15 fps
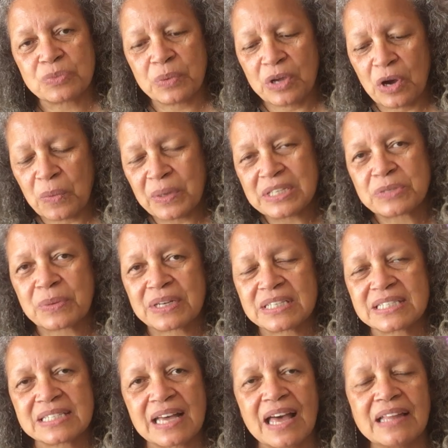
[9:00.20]
We always want to
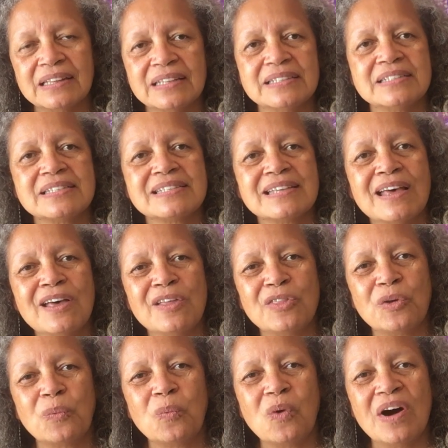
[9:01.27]
silence the
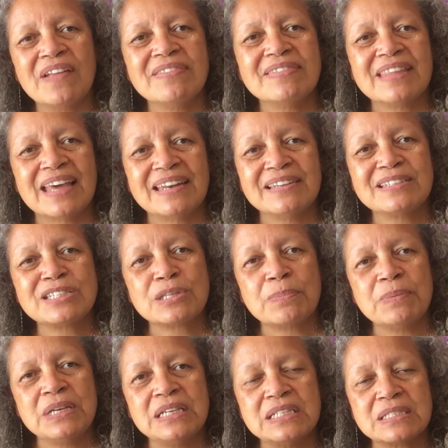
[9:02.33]
one that is the
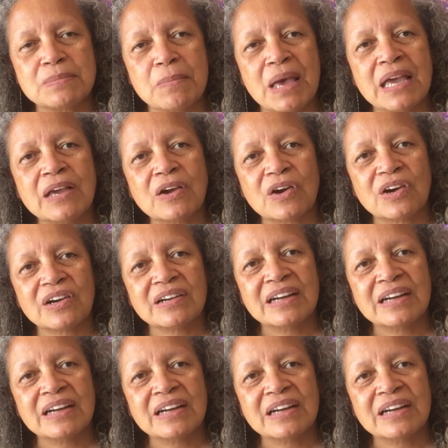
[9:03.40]
peacemaker.